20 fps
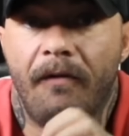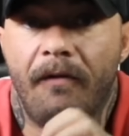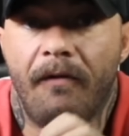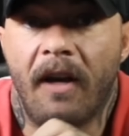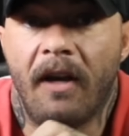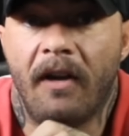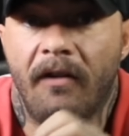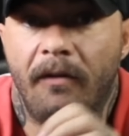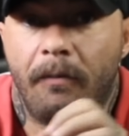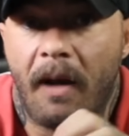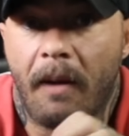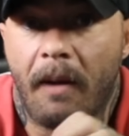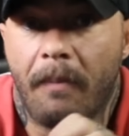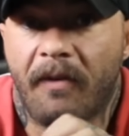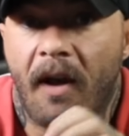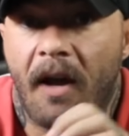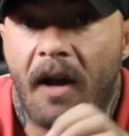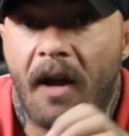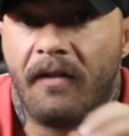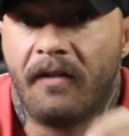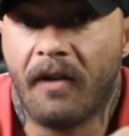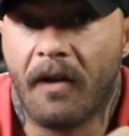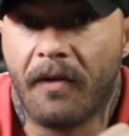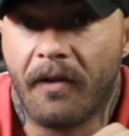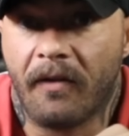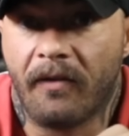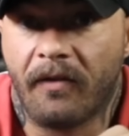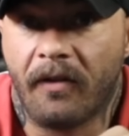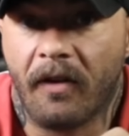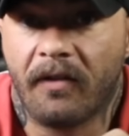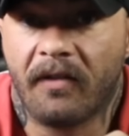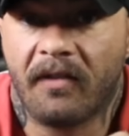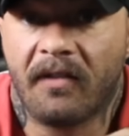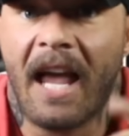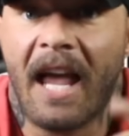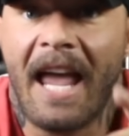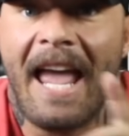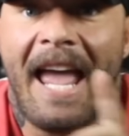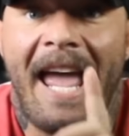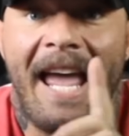phase peptide
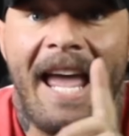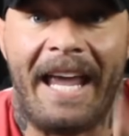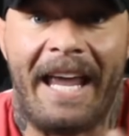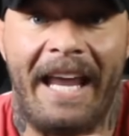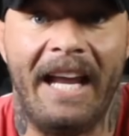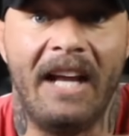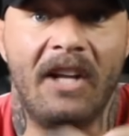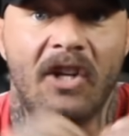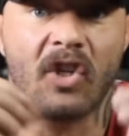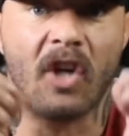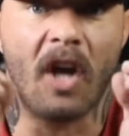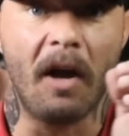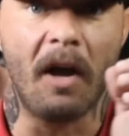synthesis. Each